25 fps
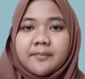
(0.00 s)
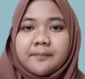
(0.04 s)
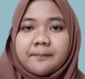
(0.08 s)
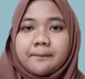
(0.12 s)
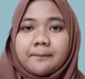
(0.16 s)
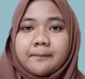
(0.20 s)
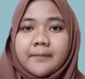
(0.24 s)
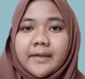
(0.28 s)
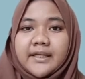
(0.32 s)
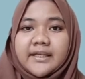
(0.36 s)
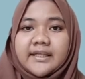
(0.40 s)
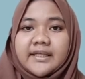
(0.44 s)

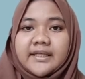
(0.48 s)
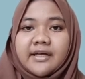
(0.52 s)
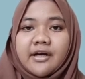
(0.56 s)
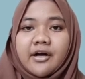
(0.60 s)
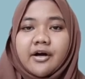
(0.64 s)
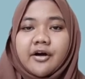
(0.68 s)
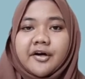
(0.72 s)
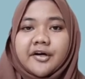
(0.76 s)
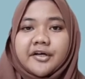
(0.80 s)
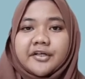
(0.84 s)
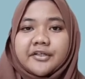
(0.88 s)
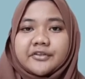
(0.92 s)
Many
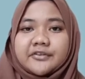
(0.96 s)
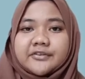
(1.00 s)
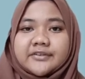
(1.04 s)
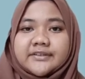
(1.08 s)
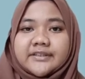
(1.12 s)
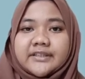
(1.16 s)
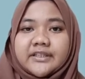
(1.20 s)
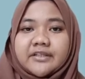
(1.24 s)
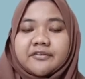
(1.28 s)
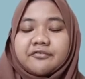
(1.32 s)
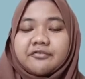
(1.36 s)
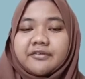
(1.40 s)
are
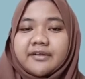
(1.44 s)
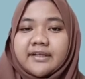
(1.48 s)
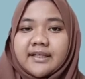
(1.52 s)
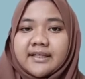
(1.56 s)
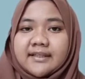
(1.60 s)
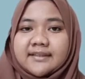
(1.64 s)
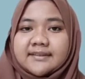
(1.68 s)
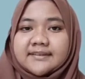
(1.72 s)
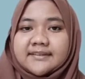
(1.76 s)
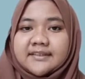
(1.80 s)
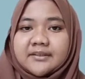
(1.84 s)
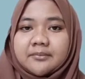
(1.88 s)
using
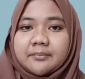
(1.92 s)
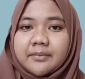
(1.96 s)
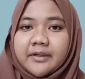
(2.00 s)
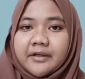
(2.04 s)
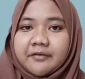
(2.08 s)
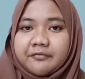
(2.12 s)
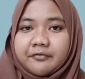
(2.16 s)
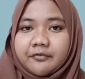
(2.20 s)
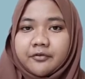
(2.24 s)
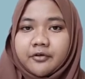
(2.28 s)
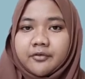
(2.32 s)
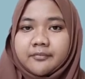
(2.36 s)
freelancing
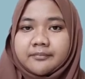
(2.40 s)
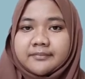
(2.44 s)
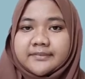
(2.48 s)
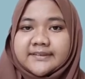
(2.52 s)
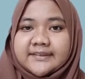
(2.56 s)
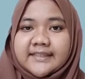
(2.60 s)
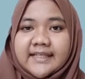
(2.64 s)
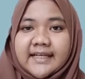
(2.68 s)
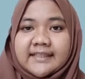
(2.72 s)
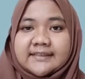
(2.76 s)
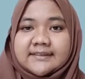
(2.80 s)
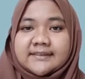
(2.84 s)

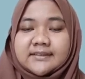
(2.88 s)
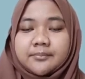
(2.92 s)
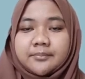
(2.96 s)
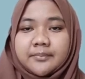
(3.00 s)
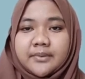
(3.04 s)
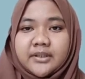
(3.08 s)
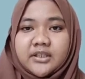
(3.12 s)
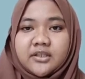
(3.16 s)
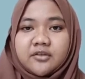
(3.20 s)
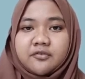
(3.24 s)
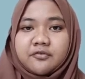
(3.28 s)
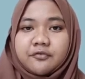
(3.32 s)
platforms as a
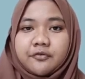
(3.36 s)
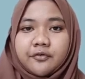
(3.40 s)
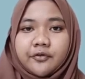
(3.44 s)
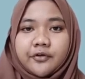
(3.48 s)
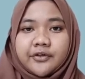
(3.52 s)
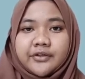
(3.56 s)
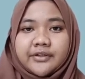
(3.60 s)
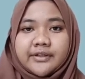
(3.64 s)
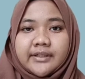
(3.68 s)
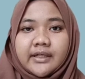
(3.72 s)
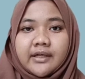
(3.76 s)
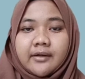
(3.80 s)
means
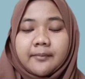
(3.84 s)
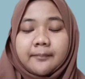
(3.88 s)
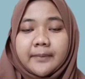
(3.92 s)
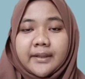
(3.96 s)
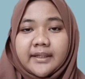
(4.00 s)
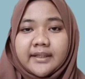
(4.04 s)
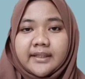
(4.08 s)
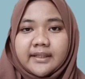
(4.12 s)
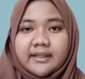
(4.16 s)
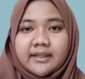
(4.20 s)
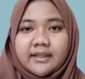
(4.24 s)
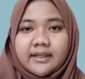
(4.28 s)
for their
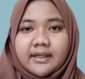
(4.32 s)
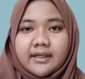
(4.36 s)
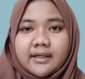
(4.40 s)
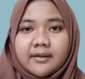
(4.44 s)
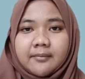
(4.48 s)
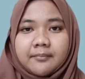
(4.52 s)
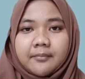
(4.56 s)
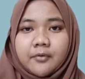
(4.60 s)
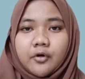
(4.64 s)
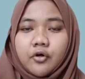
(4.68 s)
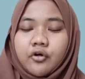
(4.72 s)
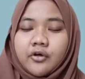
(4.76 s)
main
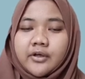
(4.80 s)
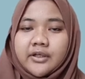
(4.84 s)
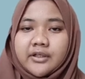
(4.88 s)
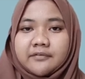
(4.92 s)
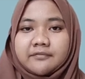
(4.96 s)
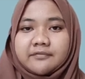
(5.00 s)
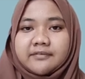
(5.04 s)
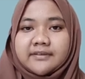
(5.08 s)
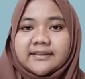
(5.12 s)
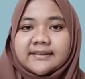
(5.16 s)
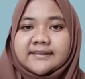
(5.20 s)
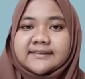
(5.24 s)
income or
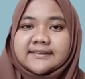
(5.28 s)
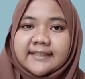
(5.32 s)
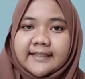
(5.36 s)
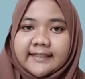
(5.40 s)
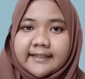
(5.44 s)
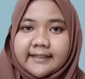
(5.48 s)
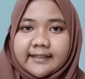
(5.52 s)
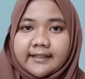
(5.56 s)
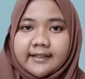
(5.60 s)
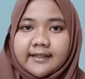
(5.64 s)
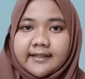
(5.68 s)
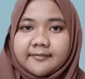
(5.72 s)
even
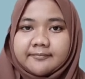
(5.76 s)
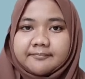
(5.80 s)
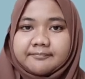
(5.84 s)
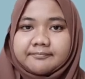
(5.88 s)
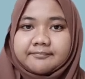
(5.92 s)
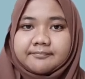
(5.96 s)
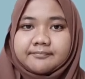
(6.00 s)
side income.